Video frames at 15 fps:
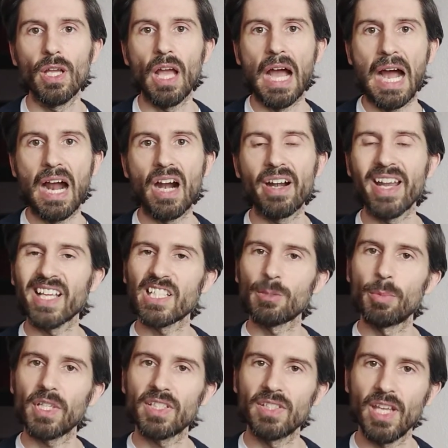our
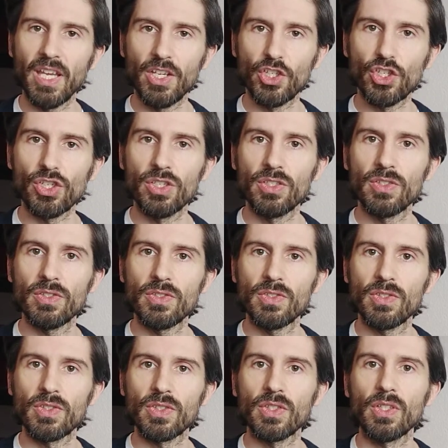
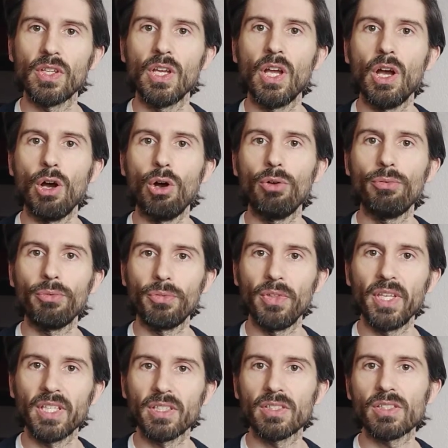expectations of
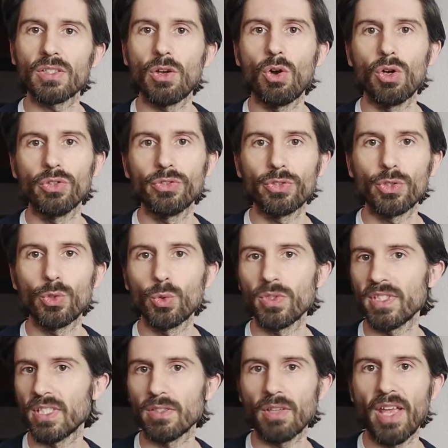things onto
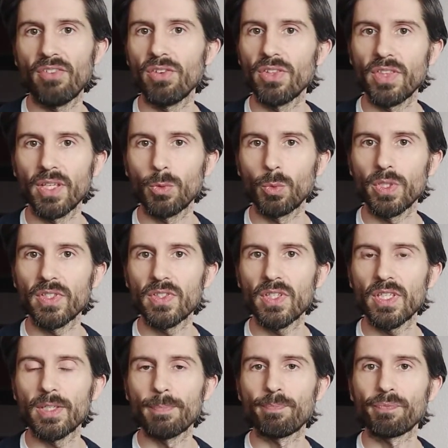everything we
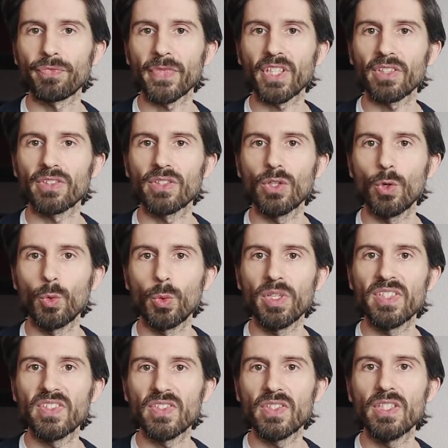see. So we
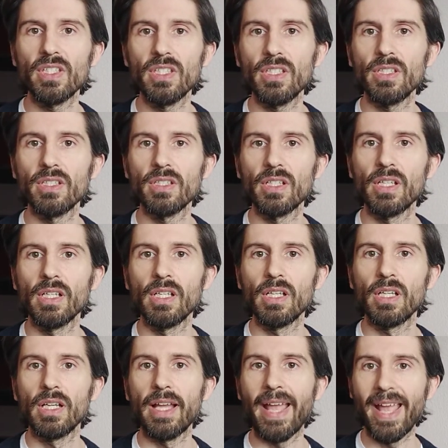see
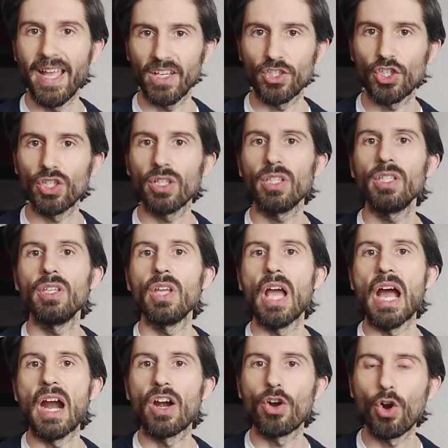actually
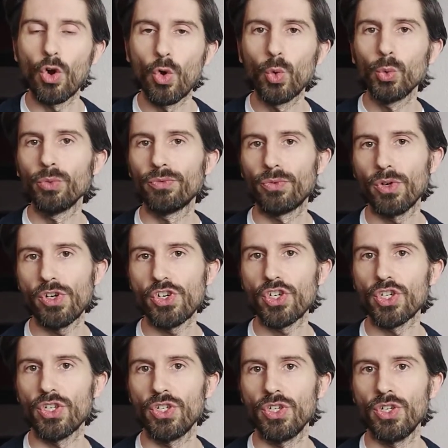our own
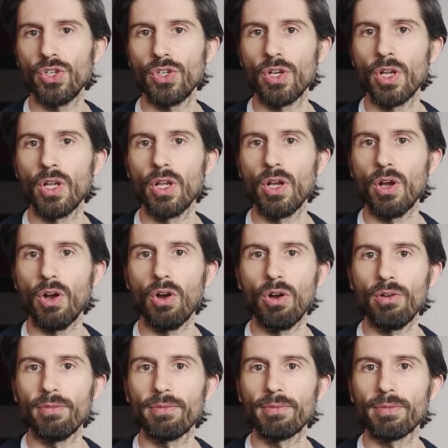version
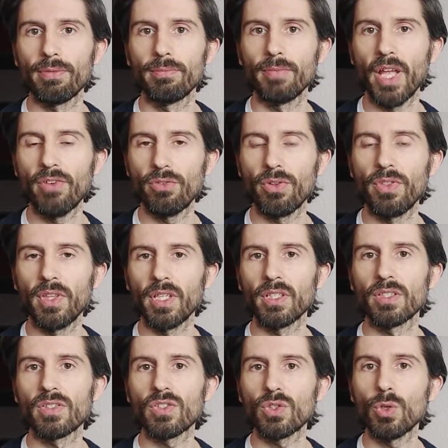of
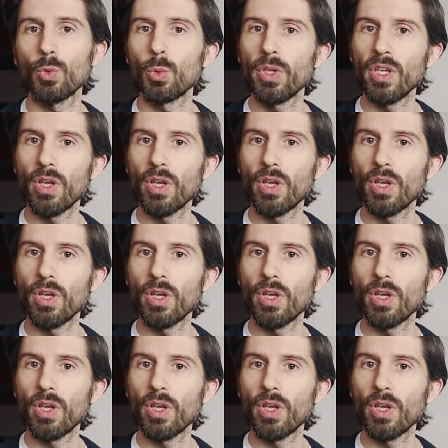everything. So we